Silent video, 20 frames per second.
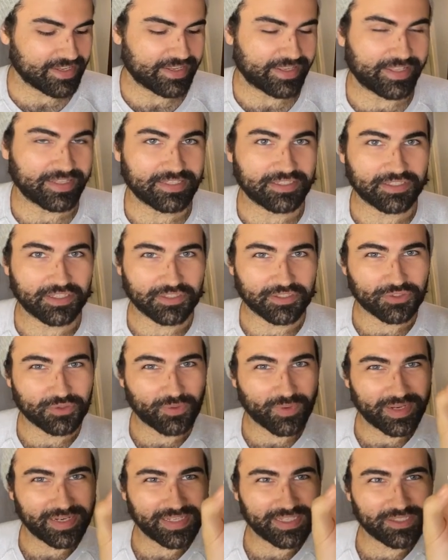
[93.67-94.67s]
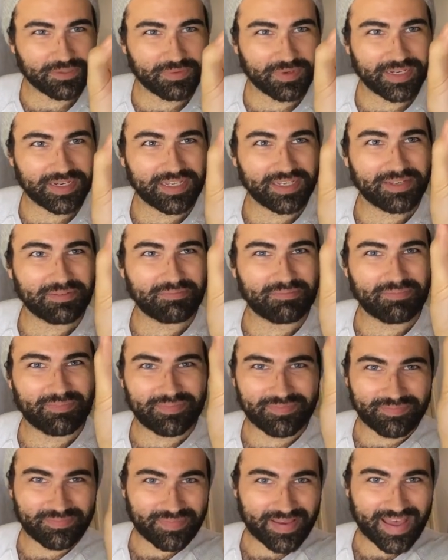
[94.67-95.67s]
it's the 2020
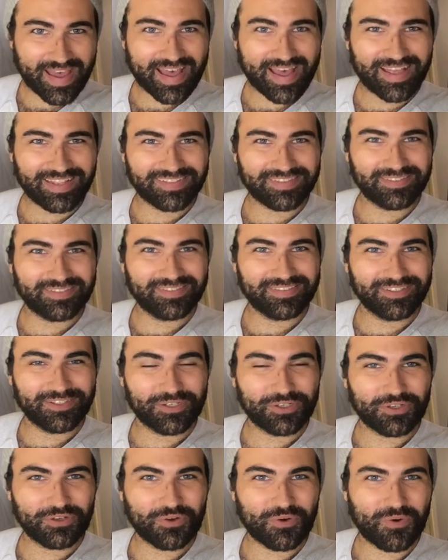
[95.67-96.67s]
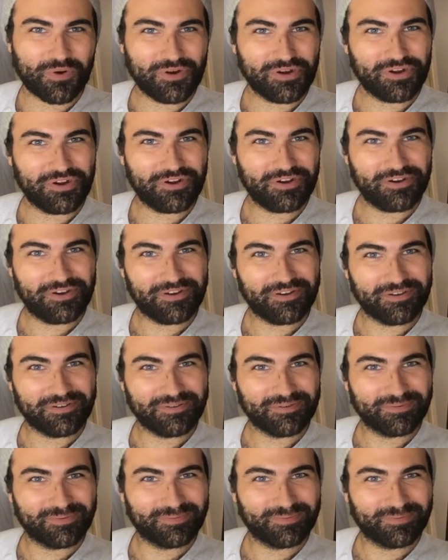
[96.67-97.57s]
bat quarter.